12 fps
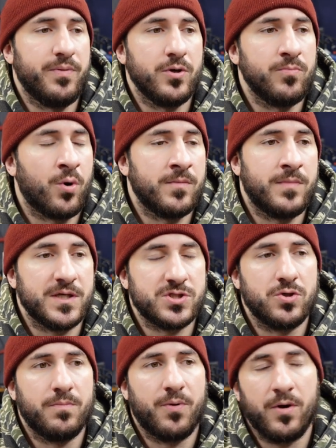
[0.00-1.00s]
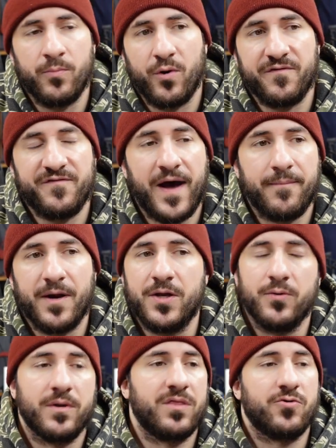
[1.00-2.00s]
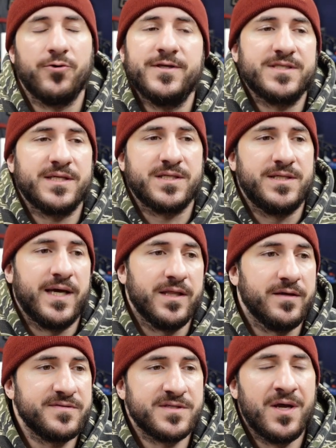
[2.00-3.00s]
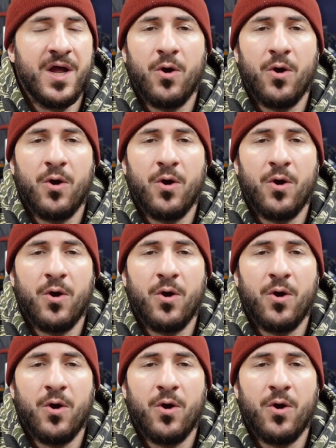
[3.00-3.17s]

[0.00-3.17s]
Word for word: build more muscle, burn more fat by doing three sets of deadlifts,